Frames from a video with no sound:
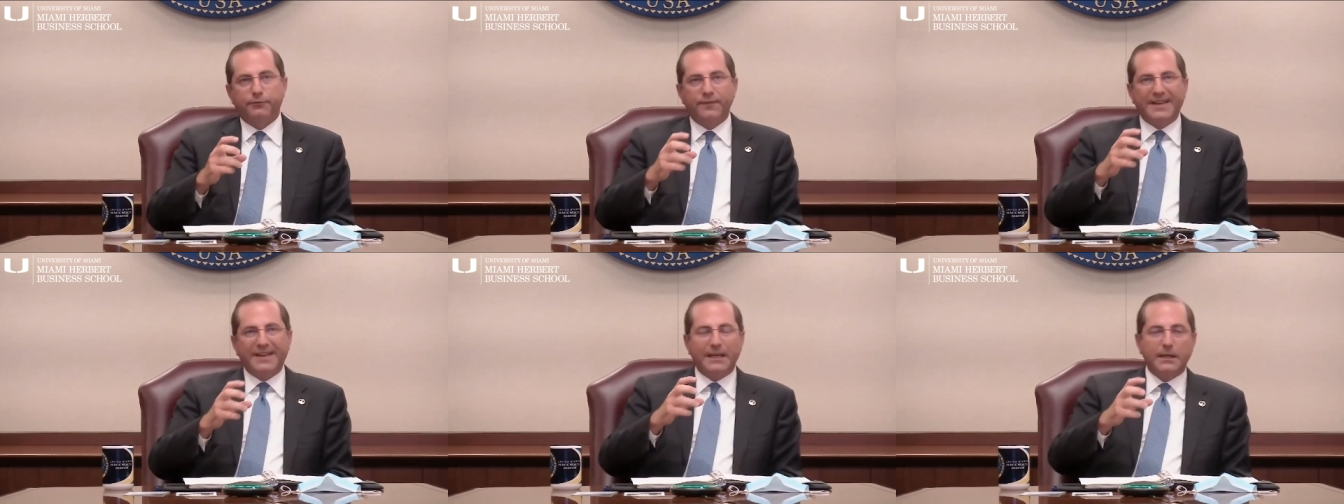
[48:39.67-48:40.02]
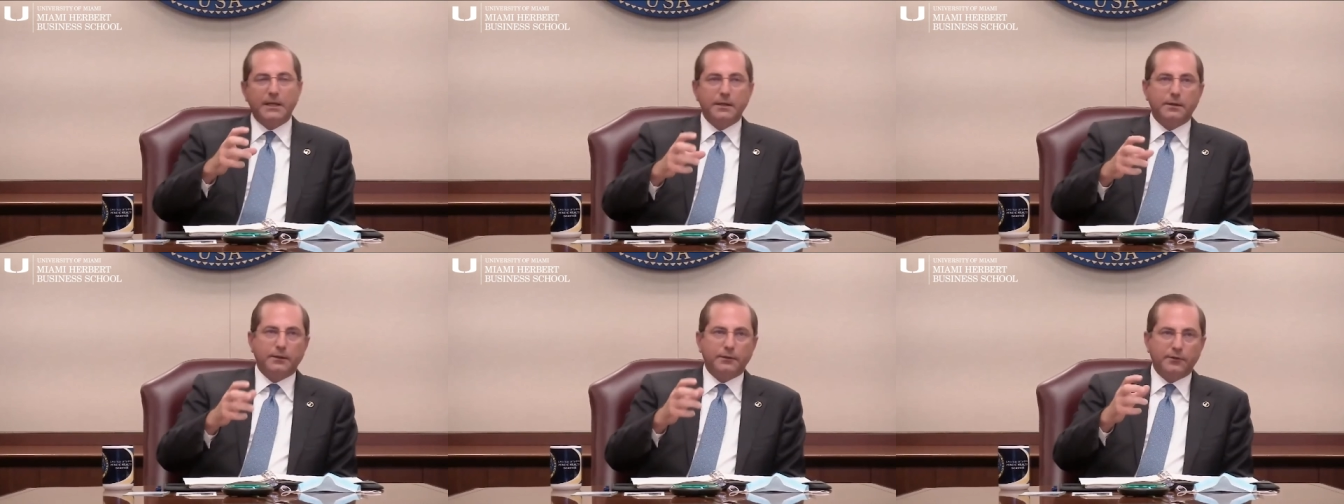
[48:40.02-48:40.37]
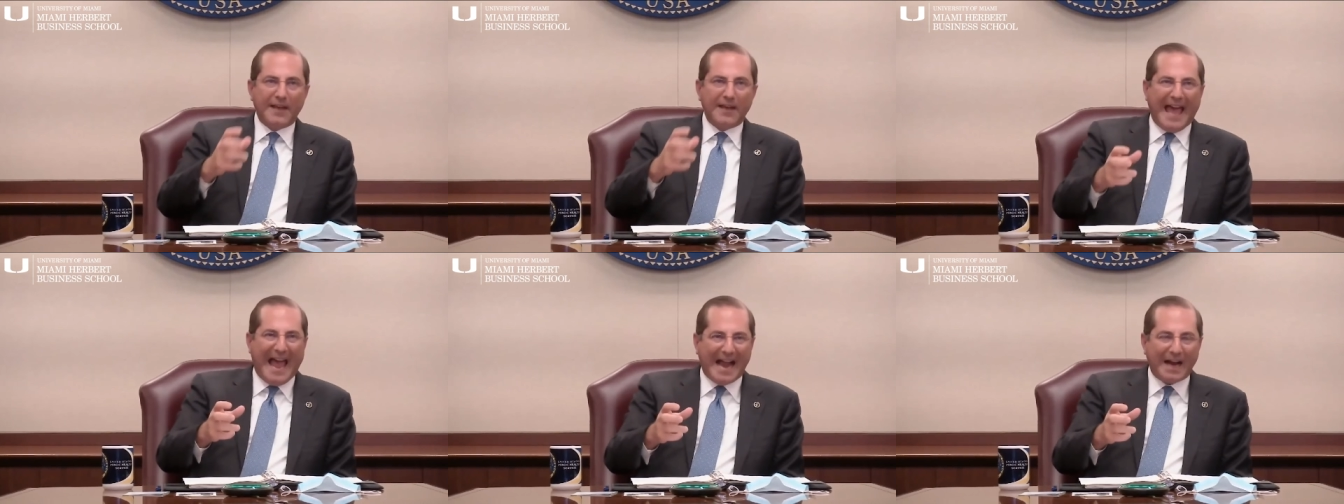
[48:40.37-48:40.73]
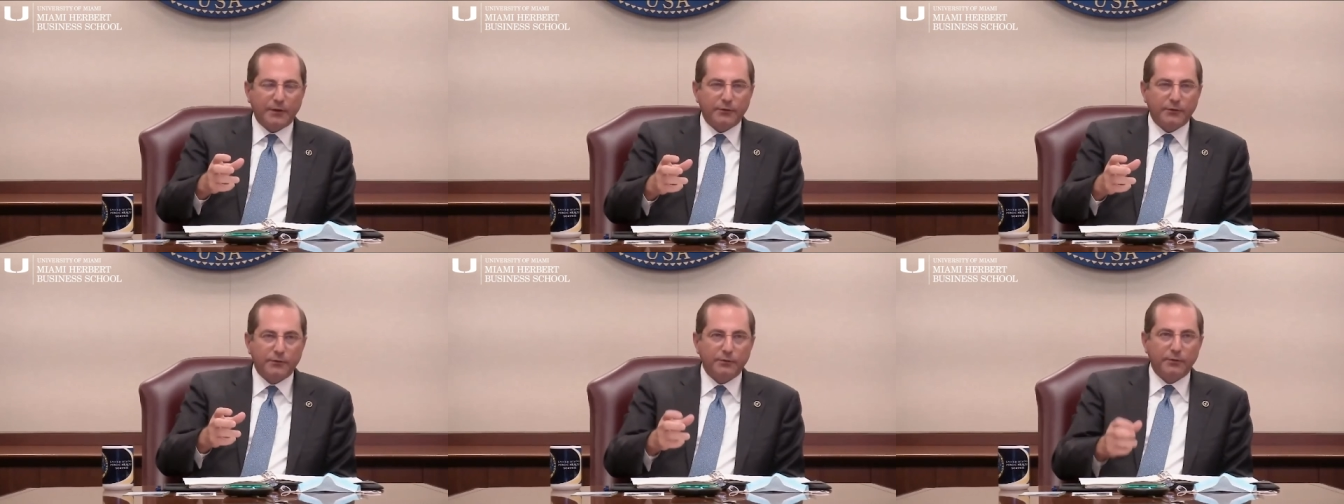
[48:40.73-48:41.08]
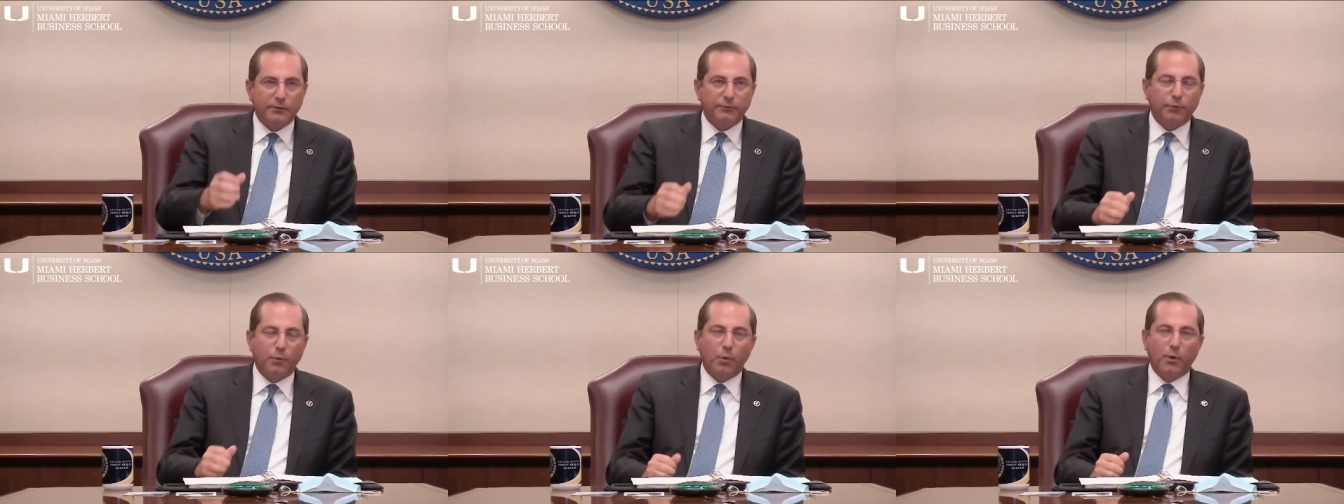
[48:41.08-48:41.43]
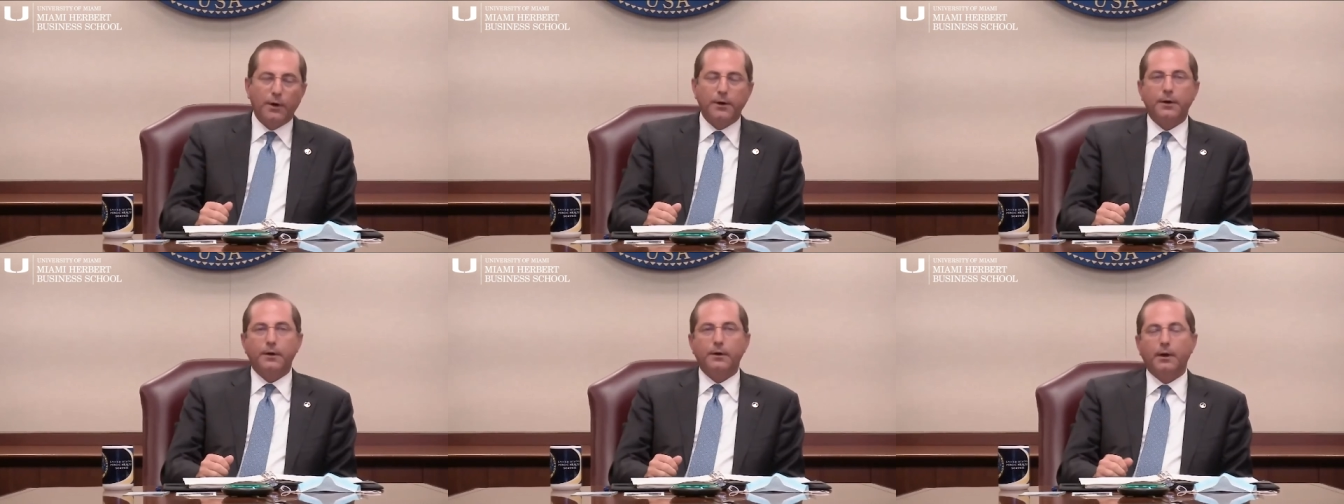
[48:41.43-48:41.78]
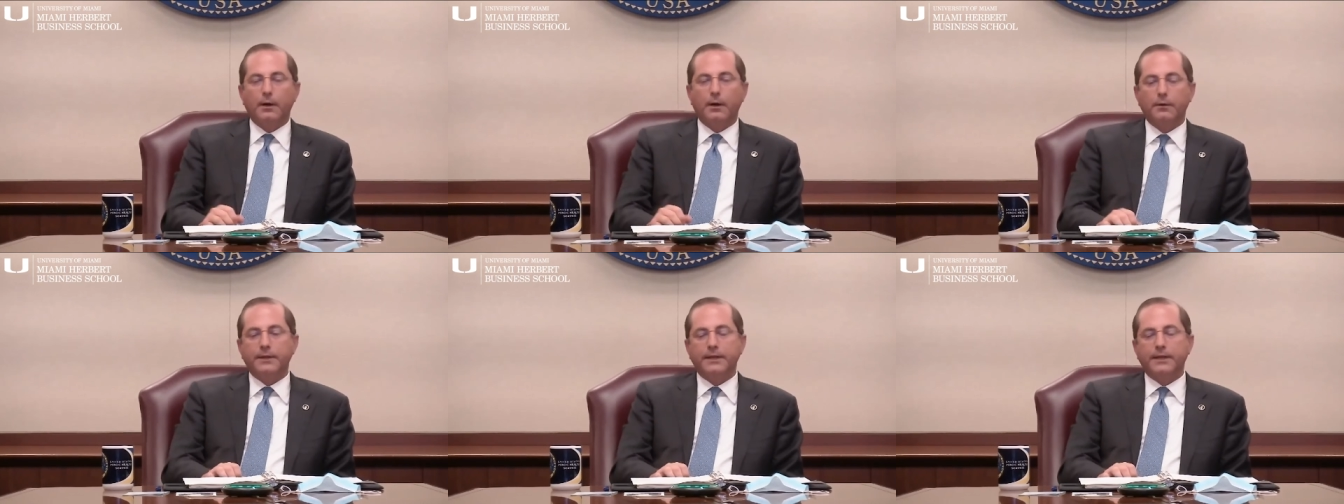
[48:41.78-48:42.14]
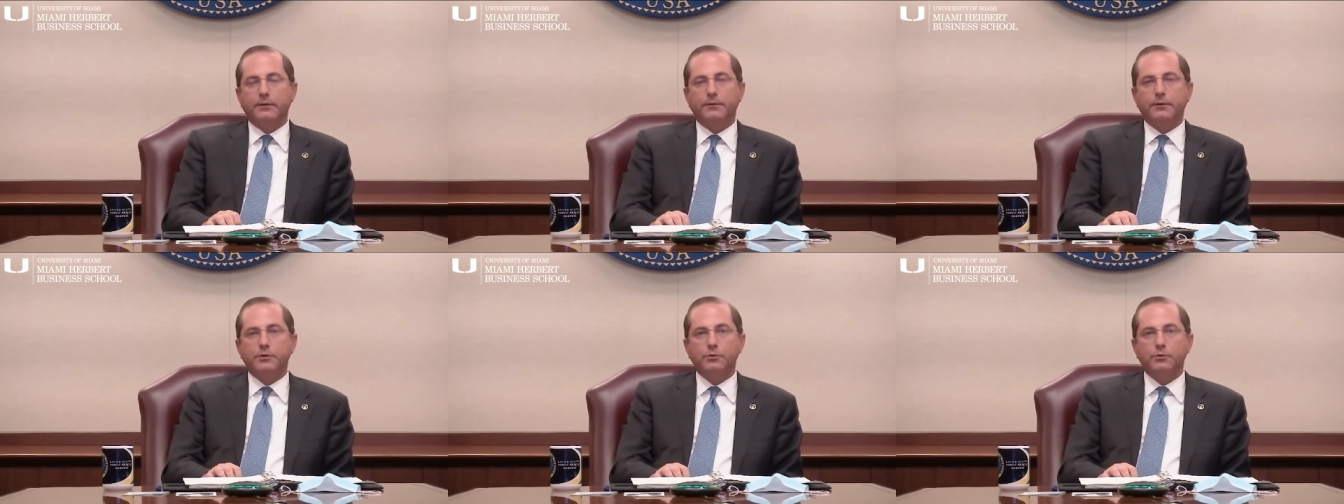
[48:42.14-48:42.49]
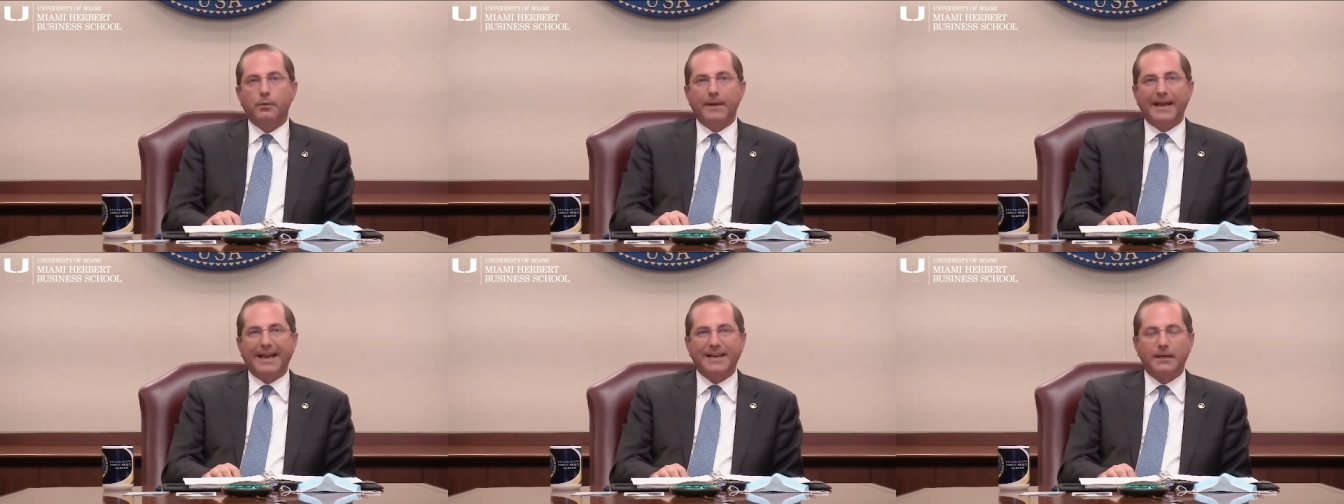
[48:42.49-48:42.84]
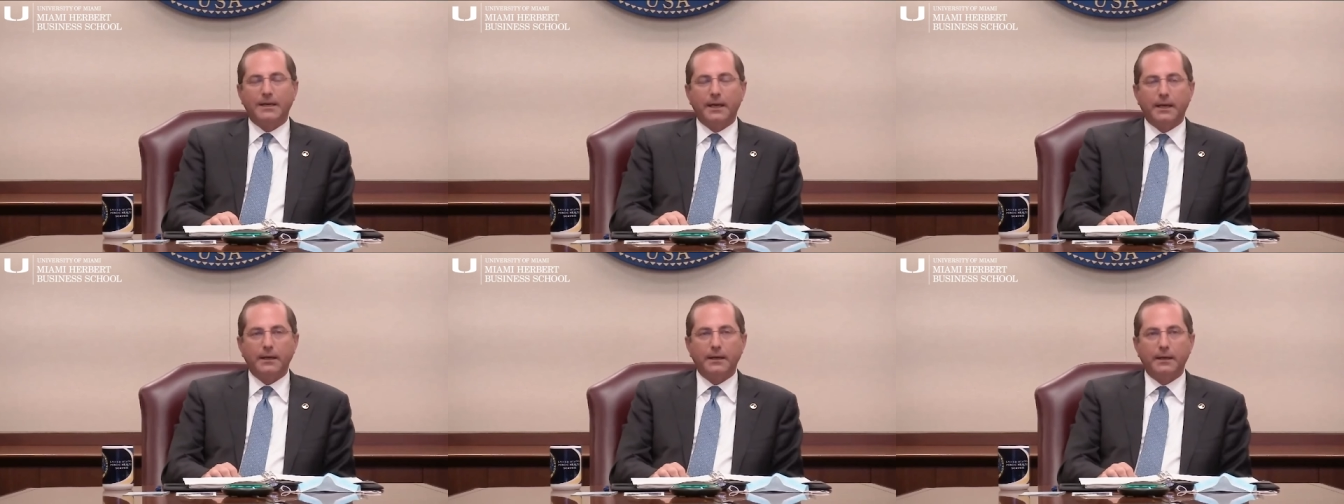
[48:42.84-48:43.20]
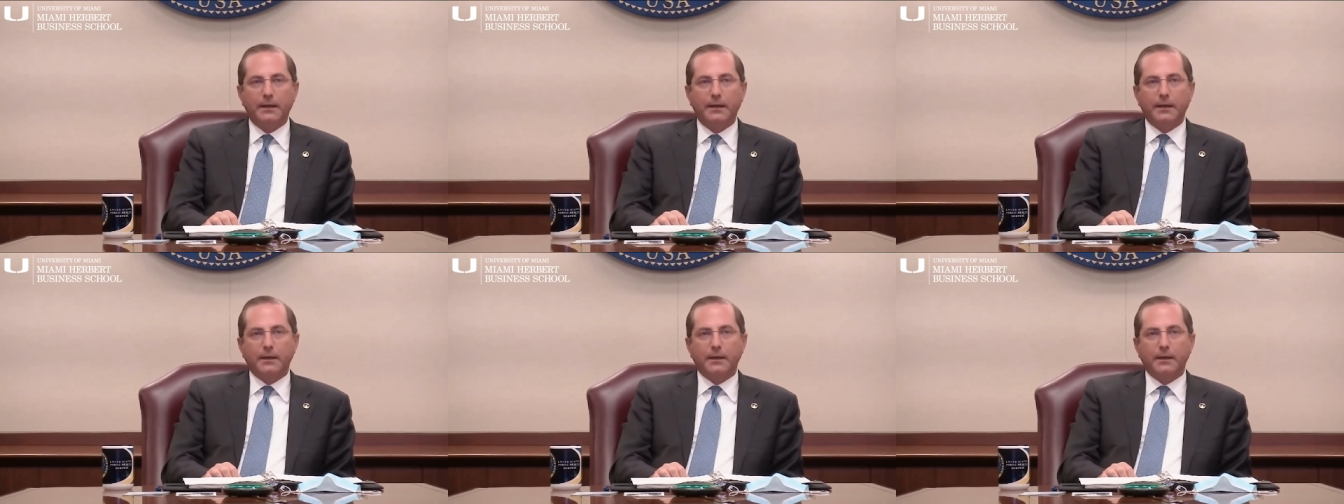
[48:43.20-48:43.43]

fee, the tax for the individual mandate,